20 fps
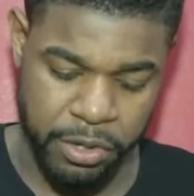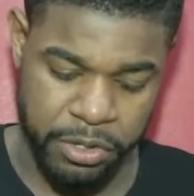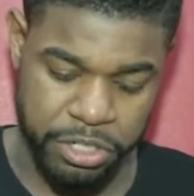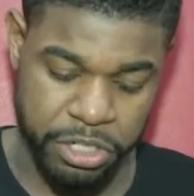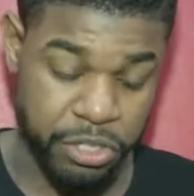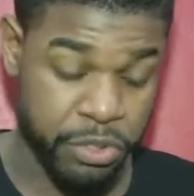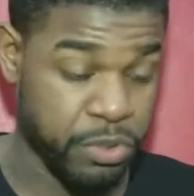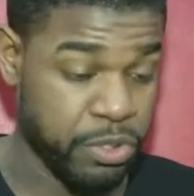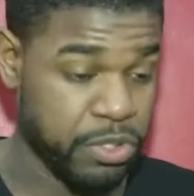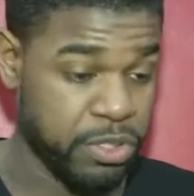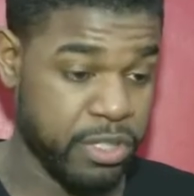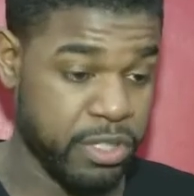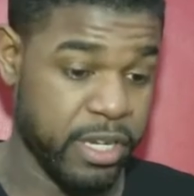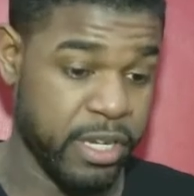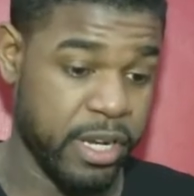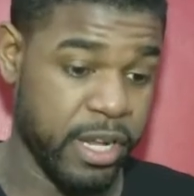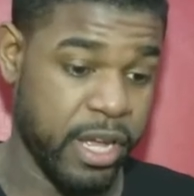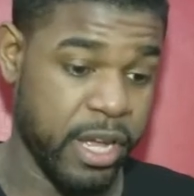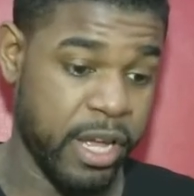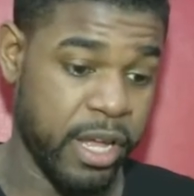on shooters
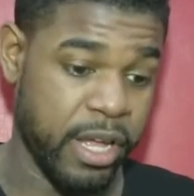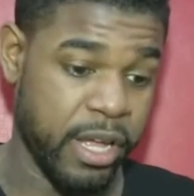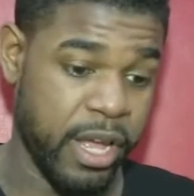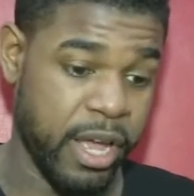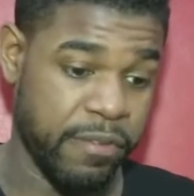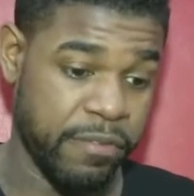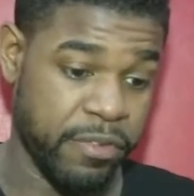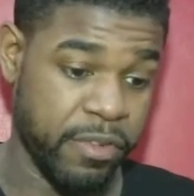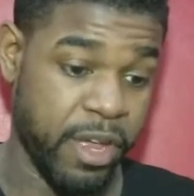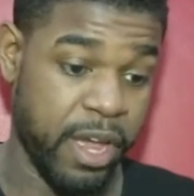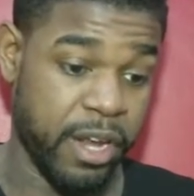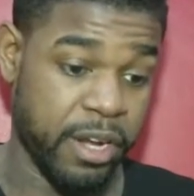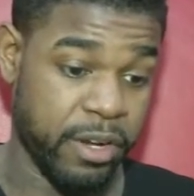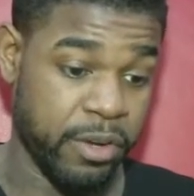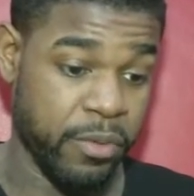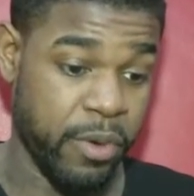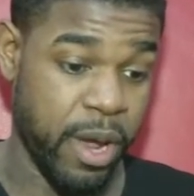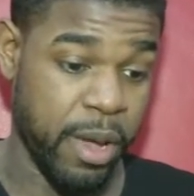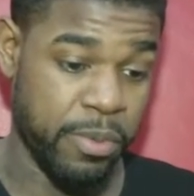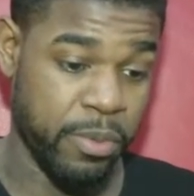and after
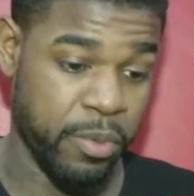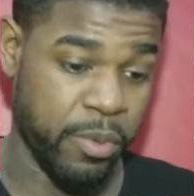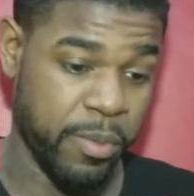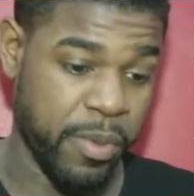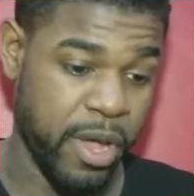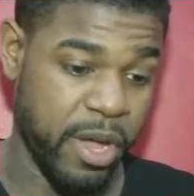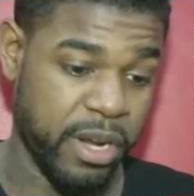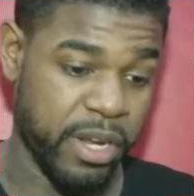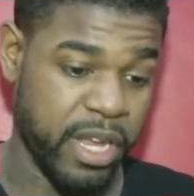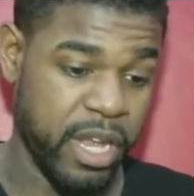that grab the rebound